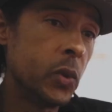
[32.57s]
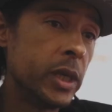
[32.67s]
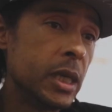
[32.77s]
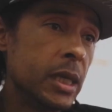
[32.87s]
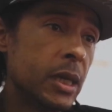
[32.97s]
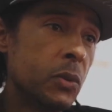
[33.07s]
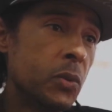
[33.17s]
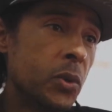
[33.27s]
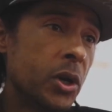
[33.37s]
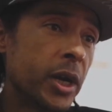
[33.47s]
We
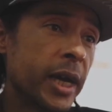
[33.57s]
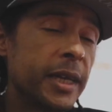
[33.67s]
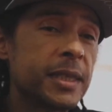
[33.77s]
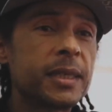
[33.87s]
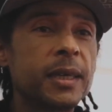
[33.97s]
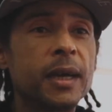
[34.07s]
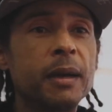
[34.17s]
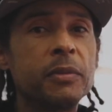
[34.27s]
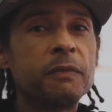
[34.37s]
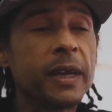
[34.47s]
were at
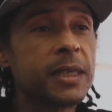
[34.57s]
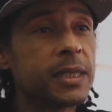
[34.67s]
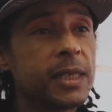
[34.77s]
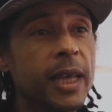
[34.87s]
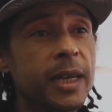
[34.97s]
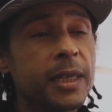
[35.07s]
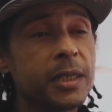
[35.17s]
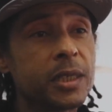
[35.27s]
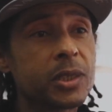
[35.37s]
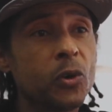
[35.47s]
Fantasyland
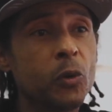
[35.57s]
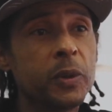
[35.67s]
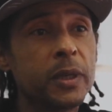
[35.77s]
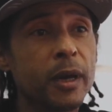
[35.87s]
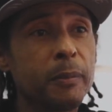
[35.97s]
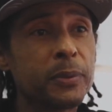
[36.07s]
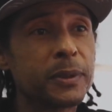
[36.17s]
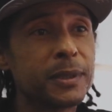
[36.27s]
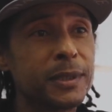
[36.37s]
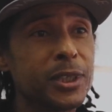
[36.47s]
had just opened
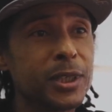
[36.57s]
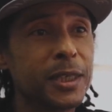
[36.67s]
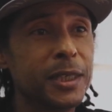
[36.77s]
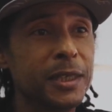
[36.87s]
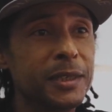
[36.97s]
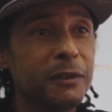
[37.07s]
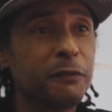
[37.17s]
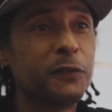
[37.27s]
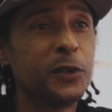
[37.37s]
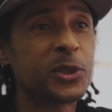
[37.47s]
up in Chicken Inn, the
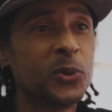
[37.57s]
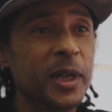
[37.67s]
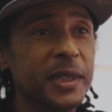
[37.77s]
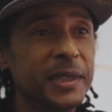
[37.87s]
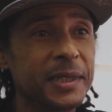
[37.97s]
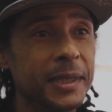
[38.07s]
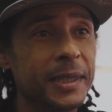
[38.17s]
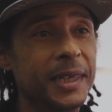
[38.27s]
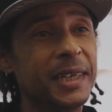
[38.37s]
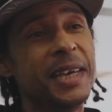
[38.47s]
first one,
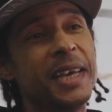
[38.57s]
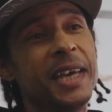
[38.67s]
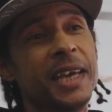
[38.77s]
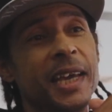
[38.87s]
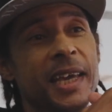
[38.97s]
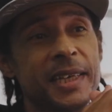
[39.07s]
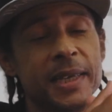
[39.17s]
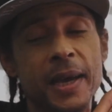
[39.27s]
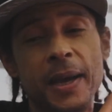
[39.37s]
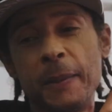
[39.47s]
and
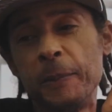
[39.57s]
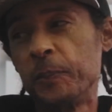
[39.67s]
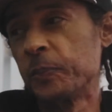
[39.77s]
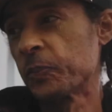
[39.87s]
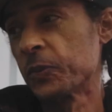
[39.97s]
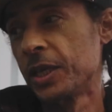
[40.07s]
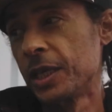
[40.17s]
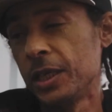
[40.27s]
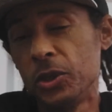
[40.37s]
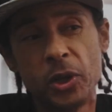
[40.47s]

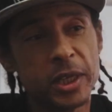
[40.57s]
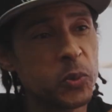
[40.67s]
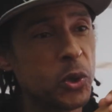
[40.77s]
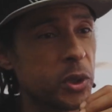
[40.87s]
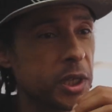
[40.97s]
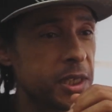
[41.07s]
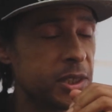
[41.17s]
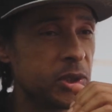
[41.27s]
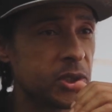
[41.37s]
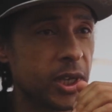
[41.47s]
you know, that's where all the
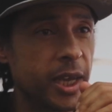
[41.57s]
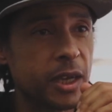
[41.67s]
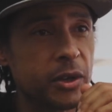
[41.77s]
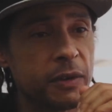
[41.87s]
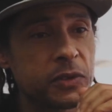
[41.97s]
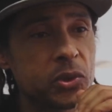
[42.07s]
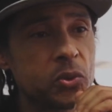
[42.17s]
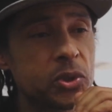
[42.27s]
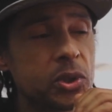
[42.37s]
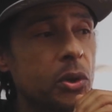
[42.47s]
kids used to hang out after
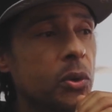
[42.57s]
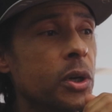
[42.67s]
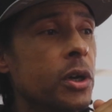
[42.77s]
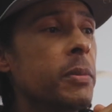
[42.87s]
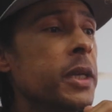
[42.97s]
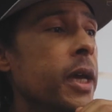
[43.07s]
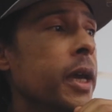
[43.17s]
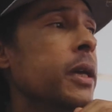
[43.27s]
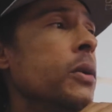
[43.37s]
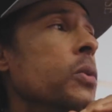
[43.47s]
school. So Herb and
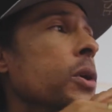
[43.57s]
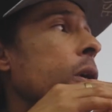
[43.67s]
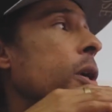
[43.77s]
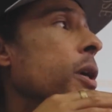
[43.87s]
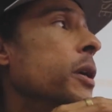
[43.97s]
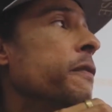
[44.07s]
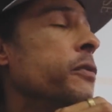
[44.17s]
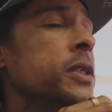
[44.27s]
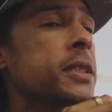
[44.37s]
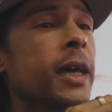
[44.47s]
I were
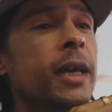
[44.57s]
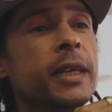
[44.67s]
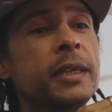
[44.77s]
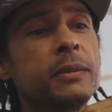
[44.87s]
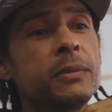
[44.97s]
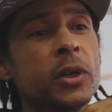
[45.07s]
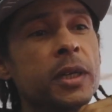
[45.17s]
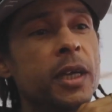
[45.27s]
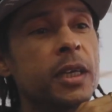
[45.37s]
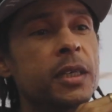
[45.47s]
freestyling one
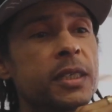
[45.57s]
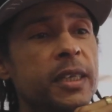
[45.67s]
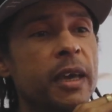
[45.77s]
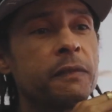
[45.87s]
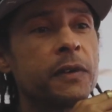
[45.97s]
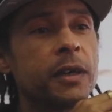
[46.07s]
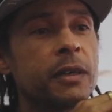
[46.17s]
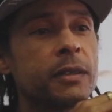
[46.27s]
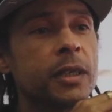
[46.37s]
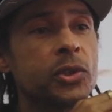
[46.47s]
day in a cypher.
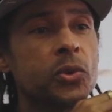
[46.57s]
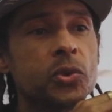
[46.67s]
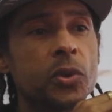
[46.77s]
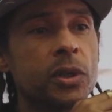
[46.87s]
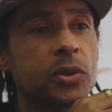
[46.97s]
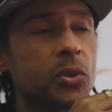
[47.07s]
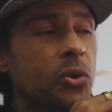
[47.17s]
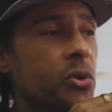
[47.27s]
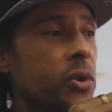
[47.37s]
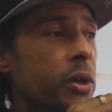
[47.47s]
As usual, there was a
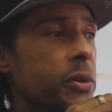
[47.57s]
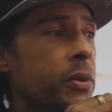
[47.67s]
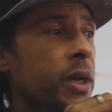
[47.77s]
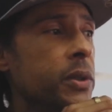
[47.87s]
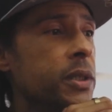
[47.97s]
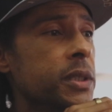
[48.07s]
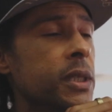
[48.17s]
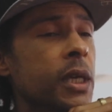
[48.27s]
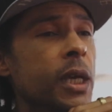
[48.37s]
whole crowd around us,